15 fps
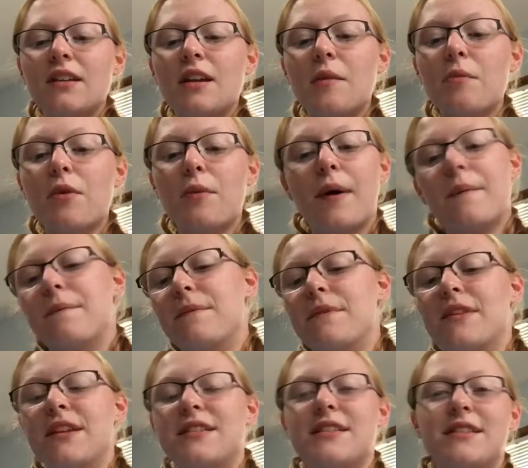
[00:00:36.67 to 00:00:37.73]
Number one,
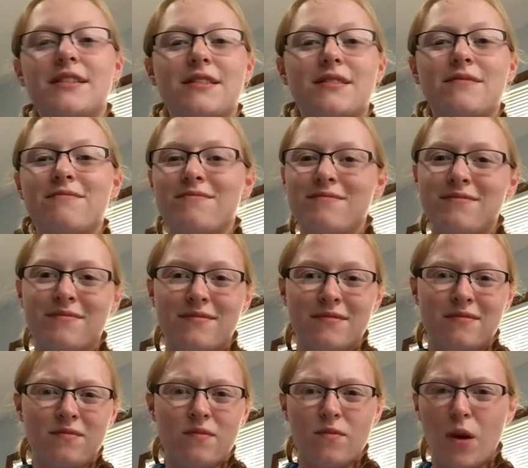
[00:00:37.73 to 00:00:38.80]
this is
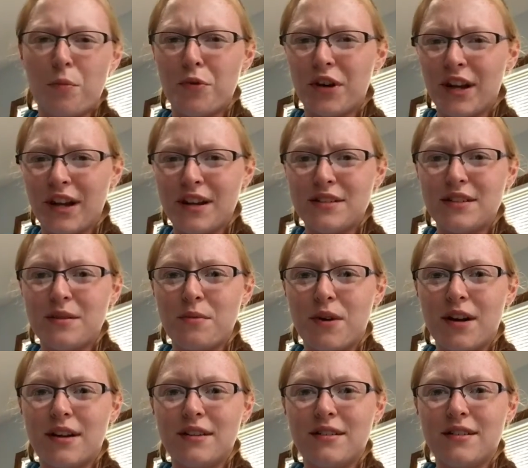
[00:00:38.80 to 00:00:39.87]
a pretty easy
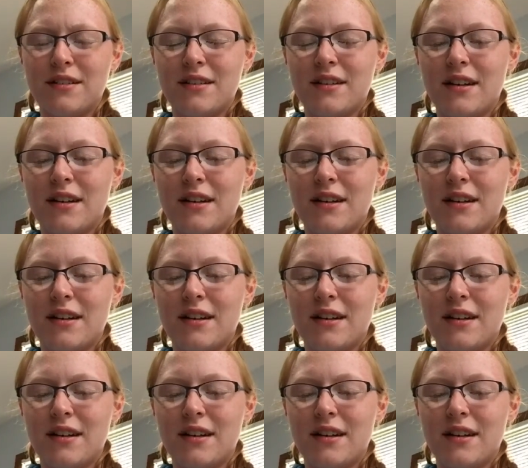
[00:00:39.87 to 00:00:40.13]
one.